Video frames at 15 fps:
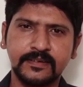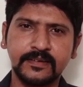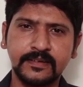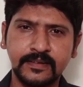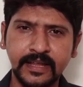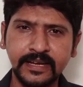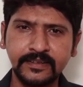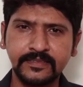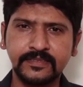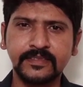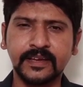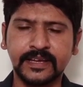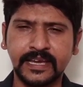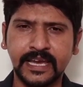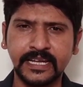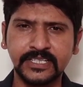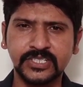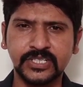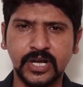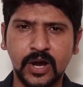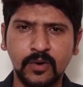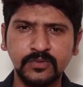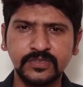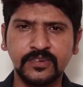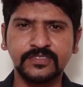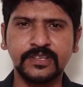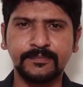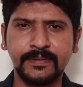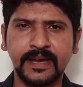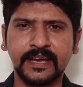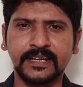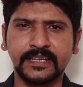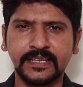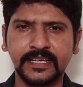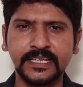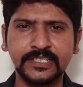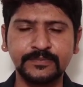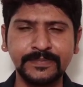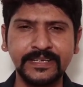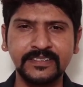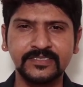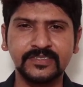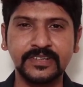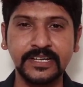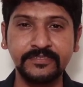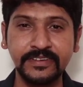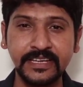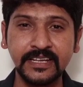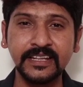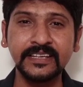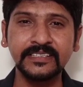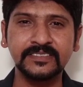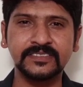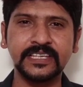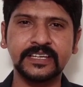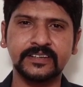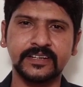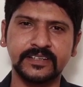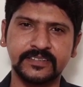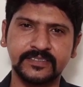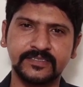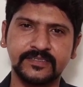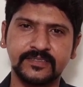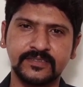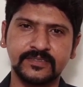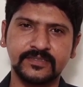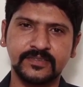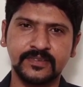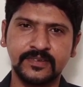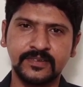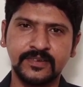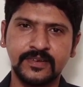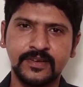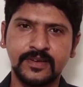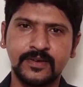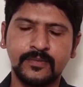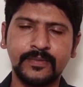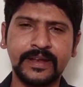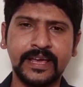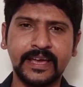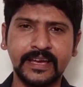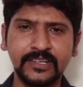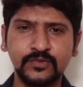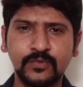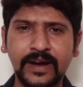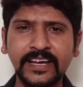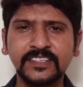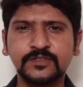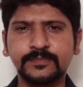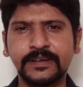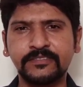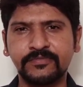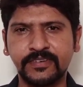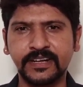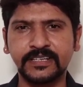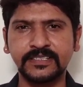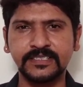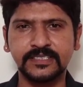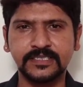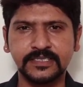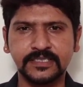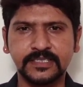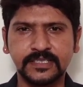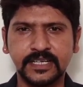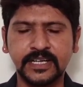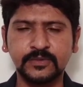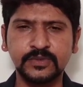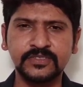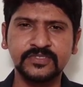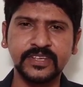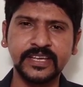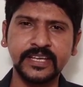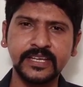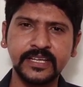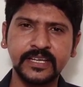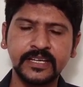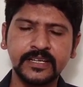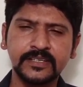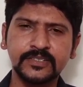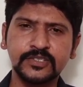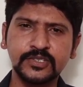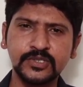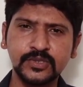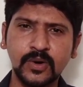Let the cat out of the bag. It means revealing secrets. When I advise my friend, I would say do